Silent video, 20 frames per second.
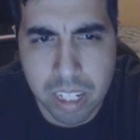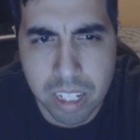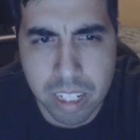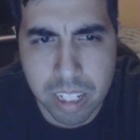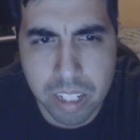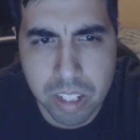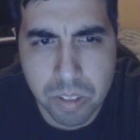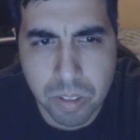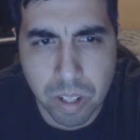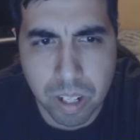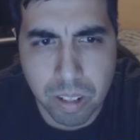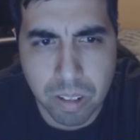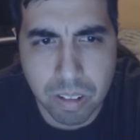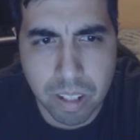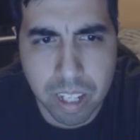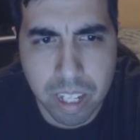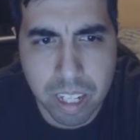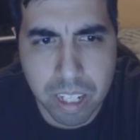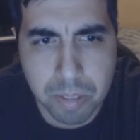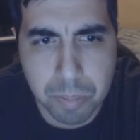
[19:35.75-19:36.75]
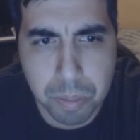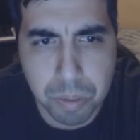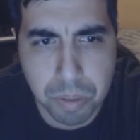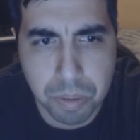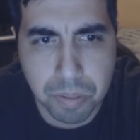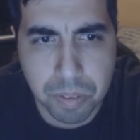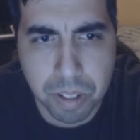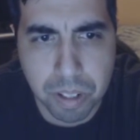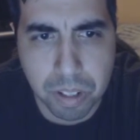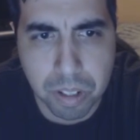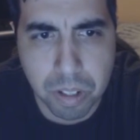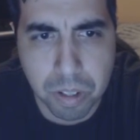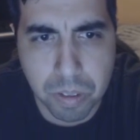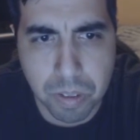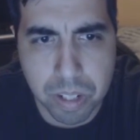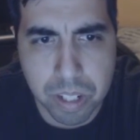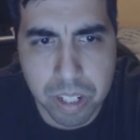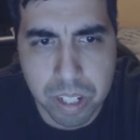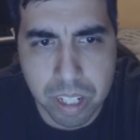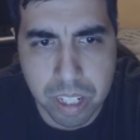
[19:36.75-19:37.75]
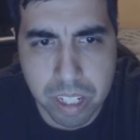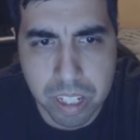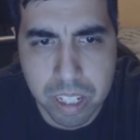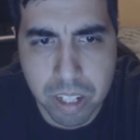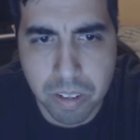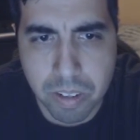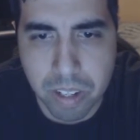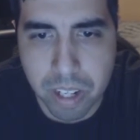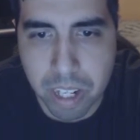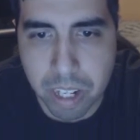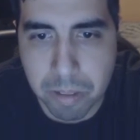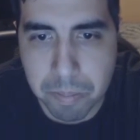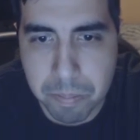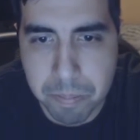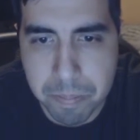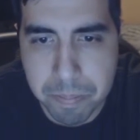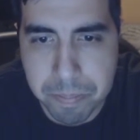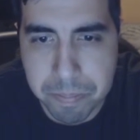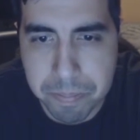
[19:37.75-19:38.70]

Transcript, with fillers: In this trial, they had to prove their courage and dexterity.